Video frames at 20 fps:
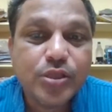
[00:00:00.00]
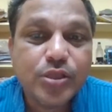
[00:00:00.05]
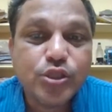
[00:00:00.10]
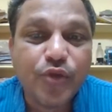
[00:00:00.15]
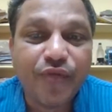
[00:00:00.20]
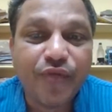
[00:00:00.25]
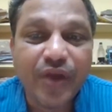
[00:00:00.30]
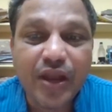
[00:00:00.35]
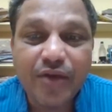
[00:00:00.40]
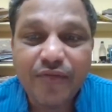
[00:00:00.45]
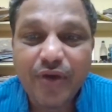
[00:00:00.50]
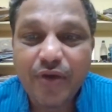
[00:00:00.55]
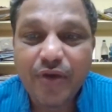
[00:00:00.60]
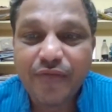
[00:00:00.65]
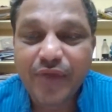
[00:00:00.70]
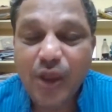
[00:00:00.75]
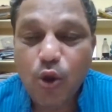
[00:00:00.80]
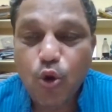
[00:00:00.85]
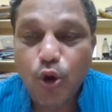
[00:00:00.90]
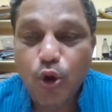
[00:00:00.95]
So whenever
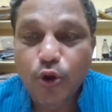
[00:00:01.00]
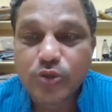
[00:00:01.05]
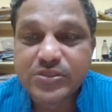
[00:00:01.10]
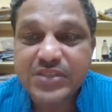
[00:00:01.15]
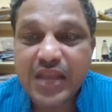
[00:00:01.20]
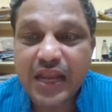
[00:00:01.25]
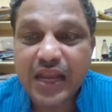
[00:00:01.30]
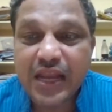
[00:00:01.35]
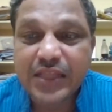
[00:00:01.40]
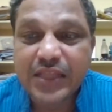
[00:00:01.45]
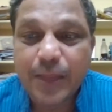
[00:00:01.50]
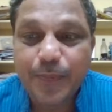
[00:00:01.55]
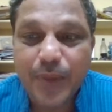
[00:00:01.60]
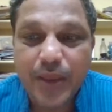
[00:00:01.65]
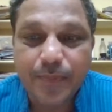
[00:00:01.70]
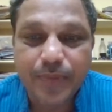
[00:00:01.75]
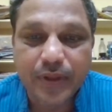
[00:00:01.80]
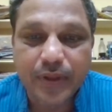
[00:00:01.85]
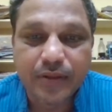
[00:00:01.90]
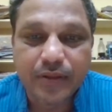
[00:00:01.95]
we are going to select the
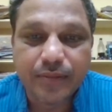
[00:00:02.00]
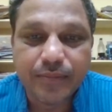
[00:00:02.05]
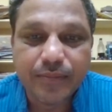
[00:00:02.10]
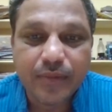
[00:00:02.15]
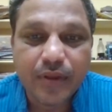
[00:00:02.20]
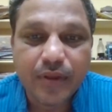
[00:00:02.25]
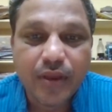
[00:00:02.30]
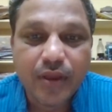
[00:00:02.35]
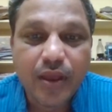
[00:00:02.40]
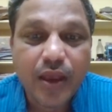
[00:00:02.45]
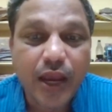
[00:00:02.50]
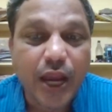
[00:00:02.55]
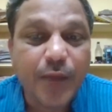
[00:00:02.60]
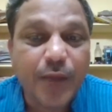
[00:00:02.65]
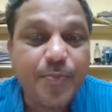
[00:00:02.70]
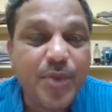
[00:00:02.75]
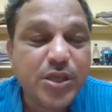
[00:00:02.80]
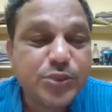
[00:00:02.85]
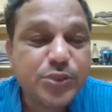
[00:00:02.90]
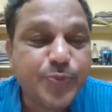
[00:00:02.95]
people,
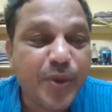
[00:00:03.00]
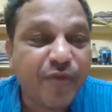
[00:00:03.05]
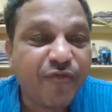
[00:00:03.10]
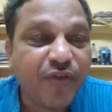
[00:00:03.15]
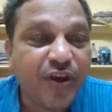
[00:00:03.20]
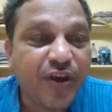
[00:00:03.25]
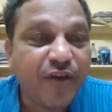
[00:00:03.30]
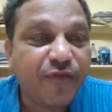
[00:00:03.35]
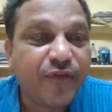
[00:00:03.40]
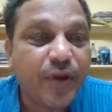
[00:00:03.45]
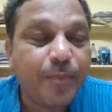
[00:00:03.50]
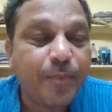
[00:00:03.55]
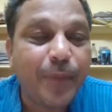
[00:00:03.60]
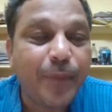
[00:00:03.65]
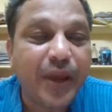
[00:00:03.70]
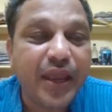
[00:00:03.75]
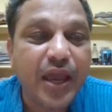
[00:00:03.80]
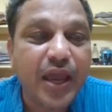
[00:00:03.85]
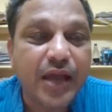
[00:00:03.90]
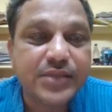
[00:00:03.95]
it must be free from
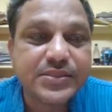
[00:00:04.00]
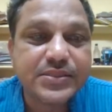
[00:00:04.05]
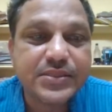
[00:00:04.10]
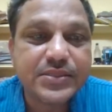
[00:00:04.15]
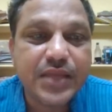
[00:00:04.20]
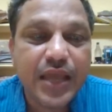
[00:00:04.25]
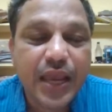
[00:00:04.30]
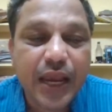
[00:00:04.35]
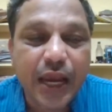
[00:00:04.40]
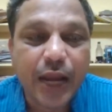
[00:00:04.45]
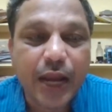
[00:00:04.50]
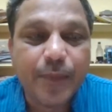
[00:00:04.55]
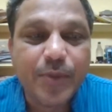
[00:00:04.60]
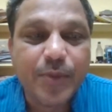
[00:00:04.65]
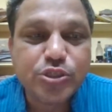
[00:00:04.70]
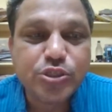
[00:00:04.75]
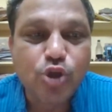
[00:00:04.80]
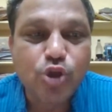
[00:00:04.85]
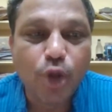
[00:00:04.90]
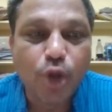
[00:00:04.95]
bias. It
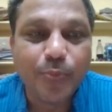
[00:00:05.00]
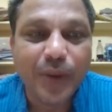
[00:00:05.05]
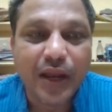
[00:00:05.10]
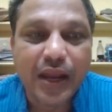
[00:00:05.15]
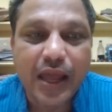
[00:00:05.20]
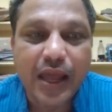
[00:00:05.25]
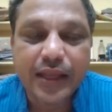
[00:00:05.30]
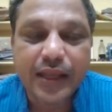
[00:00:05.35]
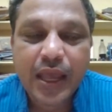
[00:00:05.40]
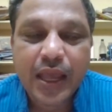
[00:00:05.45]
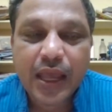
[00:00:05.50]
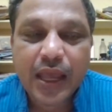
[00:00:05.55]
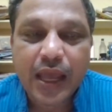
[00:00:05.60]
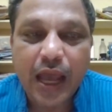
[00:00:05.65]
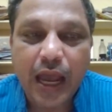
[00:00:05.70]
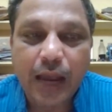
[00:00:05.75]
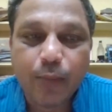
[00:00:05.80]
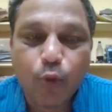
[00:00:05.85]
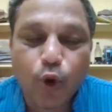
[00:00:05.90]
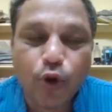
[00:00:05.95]
must not be like
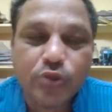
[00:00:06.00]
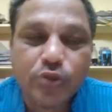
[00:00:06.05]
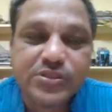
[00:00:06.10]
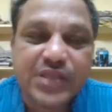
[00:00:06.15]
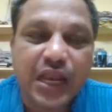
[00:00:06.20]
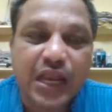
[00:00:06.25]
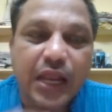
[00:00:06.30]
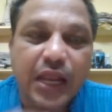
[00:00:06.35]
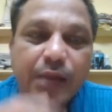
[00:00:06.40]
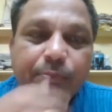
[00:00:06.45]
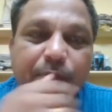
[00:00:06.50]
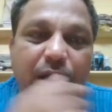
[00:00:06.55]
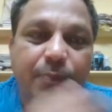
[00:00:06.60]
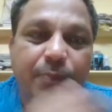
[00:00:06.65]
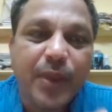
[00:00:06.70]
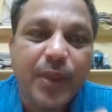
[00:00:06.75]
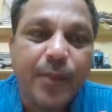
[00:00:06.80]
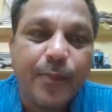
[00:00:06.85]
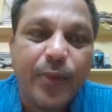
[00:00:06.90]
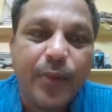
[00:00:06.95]
I'm going to select my
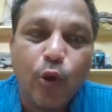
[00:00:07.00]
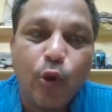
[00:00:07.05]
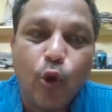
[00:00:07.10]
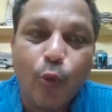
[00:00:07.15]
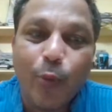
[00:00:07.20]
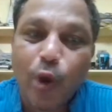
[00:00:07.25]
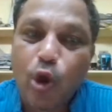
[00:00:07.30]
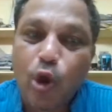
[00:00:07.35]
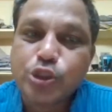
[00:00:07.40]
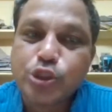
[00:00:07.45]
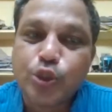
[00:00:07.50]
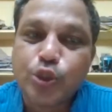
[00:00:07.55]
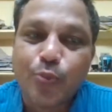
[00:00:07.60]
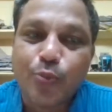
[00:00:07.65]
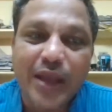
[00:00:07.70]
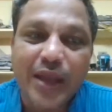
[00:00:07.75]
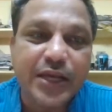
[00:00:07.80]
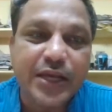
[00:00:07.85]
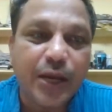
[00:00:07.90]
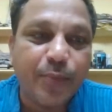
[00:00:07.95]
people who belongs to
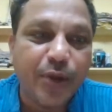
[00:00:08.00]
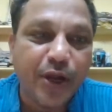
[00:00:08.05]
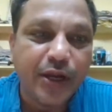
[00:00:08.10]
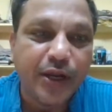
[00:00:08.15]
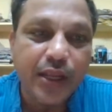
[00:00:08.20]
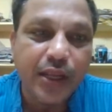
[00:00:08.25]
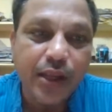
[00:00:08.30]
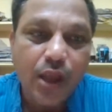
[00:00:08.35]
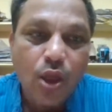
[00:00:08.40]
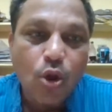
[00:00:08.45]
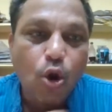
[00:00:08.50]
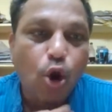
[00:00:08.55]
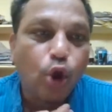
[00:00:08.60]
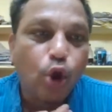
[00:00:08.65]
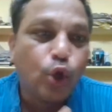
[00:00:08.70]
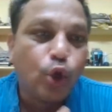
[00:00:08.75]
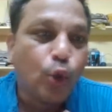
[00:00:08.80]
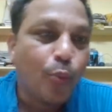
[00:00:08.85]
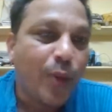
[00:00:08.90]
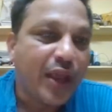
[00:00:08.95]
my community
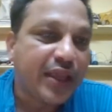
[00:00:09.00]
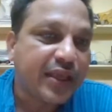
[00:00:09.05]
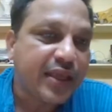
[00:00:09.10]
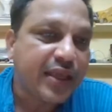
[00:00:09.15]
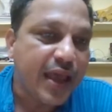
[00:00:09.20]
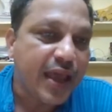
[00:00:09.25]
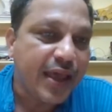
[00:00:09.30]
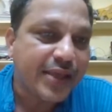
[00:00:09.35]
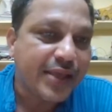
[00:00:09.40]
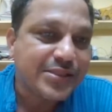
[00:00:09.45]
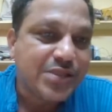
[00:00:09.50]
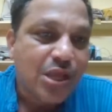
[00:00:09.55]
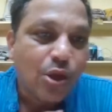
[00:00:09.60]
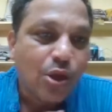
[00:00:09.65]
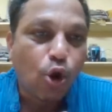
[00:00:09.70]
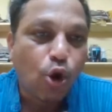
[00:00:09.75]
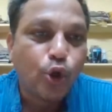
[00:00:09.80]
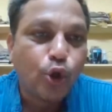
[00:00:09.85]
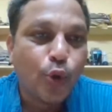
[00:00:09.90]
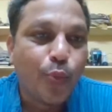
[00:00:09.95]
or to my caste
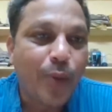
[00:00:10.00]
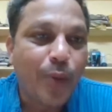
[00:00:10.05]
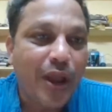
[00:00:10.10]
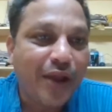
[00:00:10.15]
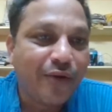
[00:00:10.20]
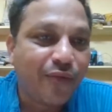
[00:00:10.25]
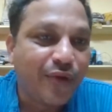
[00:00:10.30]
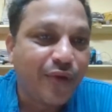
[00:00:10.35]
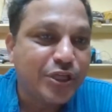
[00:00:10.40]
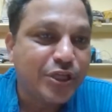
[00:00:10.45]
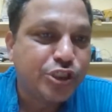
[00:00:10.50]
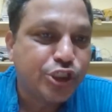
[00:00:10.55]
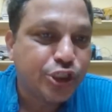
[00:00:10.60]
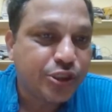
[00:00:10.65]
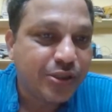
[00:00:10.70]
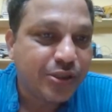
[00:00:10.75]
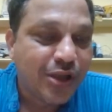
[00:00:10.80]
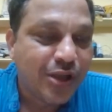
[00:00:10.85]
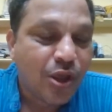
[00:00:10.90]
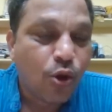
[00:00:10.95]
or to my
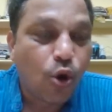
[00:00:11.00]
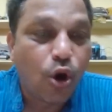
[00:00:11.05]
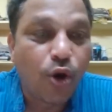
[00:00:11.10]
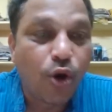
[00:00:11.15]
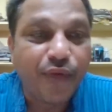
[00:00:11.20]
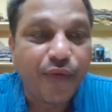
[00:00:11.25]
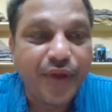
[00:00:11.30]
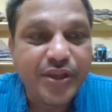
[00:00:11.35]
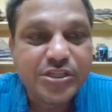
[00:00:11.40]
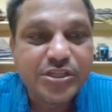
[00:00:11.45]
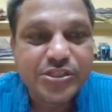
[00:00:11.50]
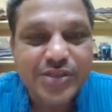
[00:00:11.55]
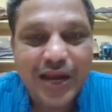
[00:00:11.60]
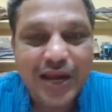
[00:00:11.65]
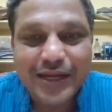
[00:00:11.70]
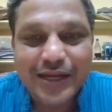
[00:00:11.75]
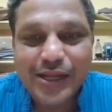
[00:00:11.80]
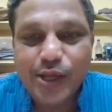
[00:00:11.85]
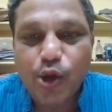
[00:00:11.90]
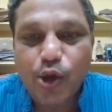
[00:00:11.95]
region or
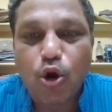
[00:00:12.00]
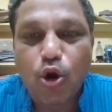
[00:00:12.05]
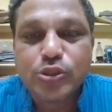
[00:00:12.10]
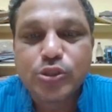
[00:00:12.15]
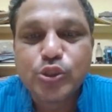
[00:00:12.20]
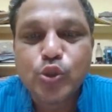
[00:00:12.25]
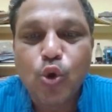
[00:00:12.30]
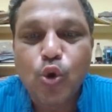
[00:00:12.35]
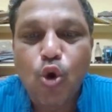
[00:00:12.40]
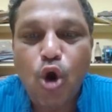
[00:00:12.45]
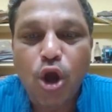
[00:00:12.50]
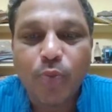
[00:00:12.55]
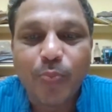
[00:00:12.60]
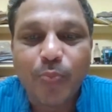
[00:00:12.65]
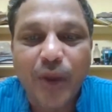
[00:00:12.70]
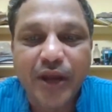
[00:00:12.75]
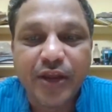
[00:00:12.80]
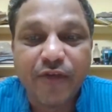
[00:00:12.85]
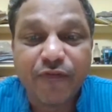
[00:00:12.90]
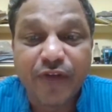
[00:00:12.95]
regionality or so
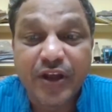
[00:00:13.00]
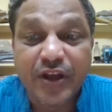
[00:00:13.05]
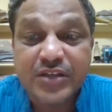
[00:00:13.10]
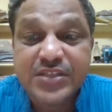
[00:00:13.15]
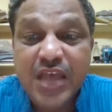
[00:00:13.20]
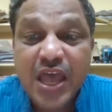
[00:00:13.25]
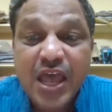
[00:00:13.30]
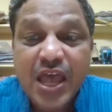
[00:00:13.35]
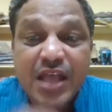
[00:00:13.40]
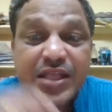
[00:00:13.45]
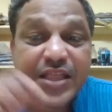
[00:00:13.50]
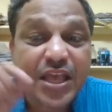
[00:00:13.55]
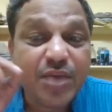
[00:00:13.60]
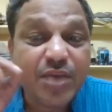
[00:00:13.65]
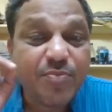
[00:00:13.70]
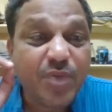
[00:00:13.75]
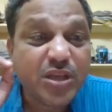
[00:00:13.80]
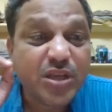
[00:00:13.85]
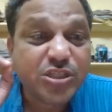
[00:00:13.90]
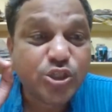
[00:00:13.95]
on, my dear friends.
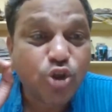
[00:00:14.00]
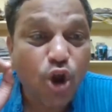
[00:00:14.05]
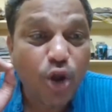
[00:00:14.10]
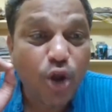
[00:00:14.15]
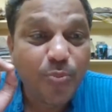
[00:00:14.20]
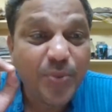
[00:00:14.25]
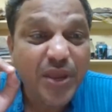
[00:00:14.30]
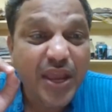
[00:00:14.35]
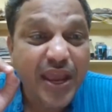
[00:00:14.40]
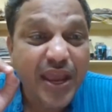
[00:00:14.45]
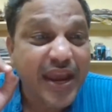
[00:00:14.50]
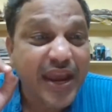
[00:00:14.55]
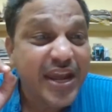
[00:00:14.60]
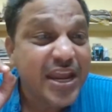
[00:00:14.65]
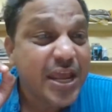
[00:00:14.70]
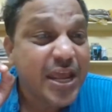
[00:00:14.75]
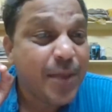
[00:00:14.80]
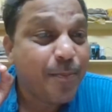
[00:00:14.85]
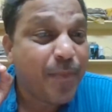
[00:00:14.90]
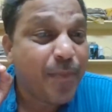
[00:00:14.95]
There must not be
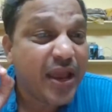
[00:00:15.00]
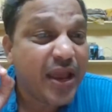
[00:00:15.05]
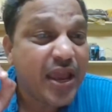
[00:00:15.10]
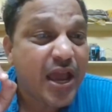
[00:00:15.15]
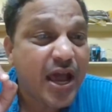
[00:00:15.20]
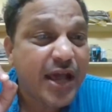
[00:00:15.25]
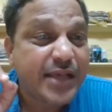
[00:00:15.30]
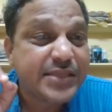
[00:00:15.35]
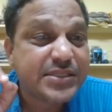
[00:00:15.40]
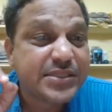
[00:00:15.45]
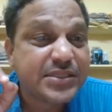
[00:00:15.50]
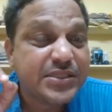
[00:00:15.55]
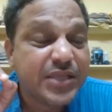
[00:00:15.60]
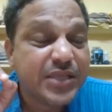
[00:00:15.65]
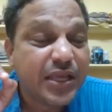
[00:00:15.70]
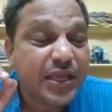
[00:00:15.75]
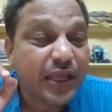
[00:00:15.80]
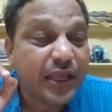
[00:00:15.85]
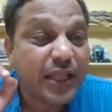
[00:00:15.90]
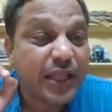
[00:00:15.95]
any bias.
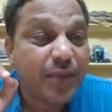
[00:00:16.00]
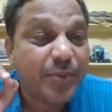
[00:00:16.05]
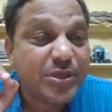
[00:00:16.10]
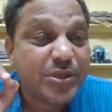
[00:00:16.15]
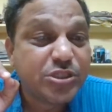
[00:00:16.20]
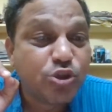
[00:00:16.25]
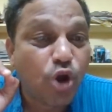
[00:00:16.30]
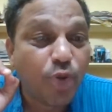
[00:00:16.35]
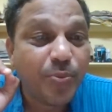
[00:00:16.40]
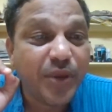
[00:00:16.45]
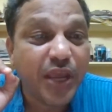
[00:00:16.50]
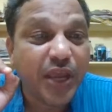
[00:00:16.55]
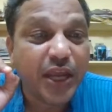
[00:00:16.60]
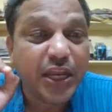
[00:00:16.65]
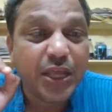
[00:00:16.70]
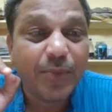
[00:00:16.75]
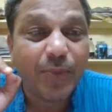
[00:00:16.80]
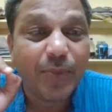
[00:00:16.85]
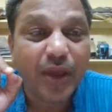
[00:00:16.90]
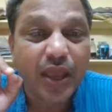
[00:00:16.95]
There must not be
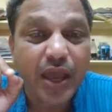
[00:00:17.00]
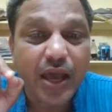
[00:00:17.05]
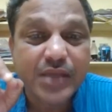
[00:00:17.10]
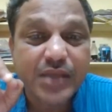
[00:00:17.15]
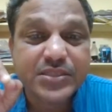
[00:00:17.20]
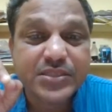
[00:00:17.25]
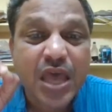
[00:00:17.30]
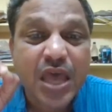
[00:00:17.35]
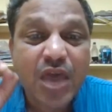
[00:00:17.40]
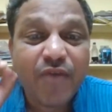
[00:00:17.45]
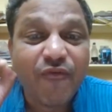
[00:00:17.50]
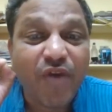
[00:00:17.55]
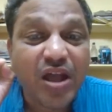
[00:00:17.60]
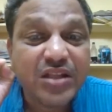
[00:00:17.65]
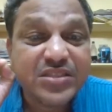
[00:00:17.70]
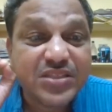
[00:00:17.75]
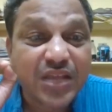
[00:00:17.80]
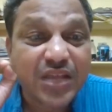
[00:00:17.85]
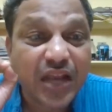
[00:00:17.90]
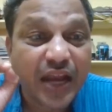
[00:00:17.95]
any bias
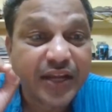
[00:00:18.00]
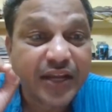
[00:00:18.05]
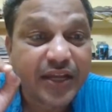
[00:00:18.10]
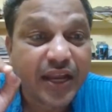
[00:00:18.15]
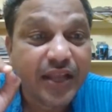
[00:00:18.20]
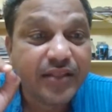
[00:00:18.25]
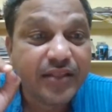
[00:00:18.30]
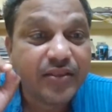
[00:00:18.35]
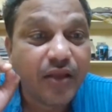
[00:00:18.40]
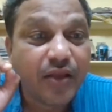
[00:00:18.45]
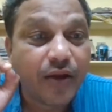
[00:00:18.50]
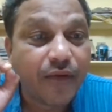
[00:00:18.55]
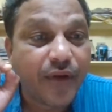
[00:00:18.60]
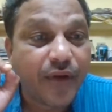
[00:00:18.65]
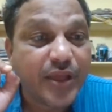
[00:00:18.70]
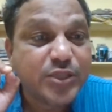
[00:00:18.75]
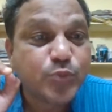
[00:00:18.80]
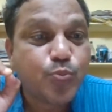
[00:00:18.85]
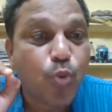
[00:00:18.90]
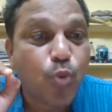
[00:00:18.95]
while selecting the
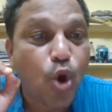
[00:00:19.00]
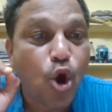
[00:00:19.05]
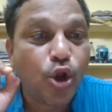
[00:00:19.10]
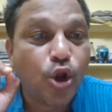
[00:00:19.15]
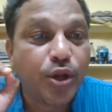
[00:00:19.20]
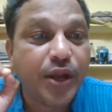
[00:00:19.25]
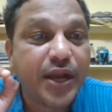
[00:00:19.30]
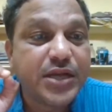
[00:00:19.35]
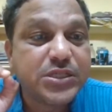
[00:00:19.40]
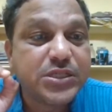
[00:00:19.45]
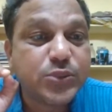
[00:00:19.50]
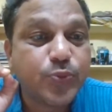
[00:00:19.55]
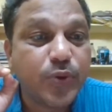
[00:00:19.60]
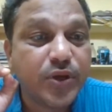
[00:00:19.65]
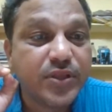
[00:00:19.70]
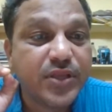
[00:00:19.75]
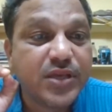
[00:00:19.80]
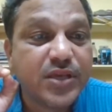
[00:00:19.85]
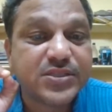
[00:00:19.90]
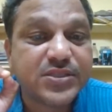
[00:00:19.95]
respondents
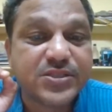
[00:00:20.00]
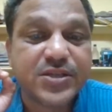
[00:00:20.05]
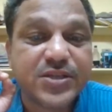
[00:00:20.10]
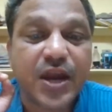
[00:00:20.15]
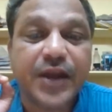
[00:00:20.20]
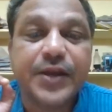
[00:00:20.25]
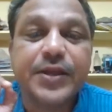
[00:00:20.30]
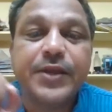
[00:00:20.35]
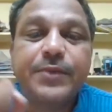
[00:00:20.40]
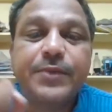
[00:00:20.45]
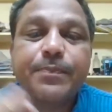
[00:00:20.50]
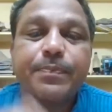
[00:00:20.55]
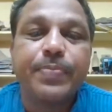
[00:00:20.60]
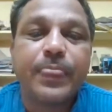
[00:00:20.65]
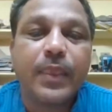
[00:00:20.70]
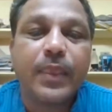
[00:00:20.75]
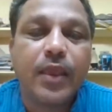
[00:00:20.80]
for the study.